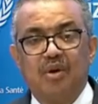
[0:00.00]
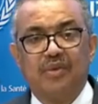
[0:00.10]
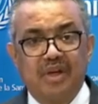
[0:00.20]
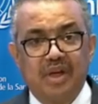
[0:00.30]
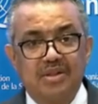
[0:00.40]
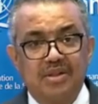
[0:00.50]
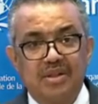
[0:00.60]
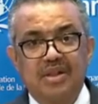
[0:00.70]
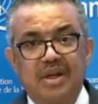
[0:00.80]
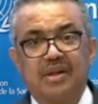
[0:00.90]
of
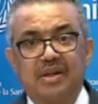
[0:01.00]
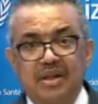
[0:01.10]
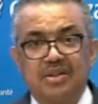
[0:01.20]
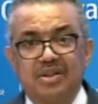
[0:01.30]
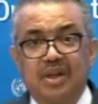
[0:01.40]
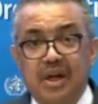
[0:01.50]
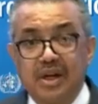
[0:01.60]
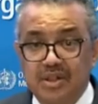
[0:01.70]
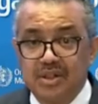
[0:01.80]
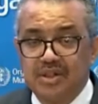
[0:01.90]
cases and disease
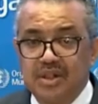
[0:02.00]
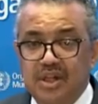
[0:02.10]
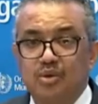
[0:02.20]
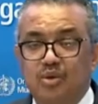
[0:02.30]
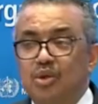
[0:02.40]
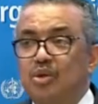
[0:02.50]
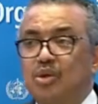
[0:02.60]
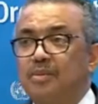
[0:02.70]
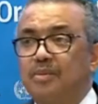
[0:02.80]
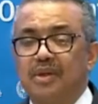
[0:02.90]
crashes into
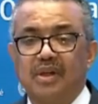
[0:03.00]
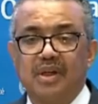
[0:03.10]
Europe